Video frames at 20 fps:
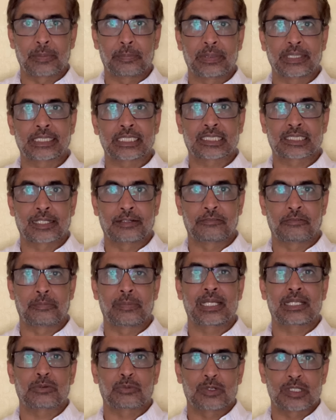British
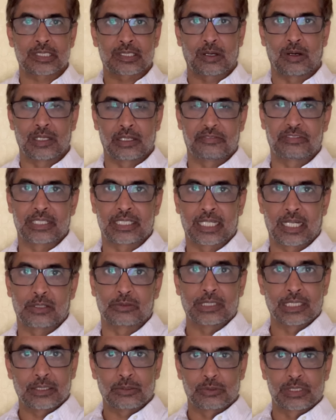government was Oliver
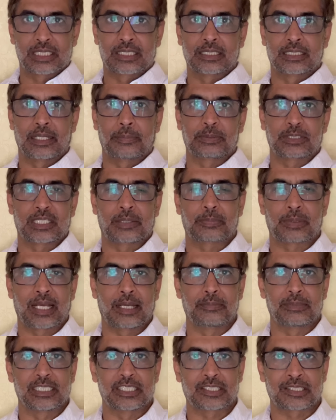Dowden, who is the Deputy
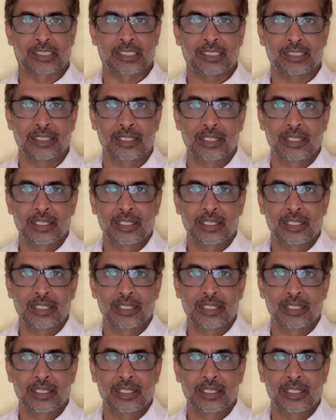Prime Minister,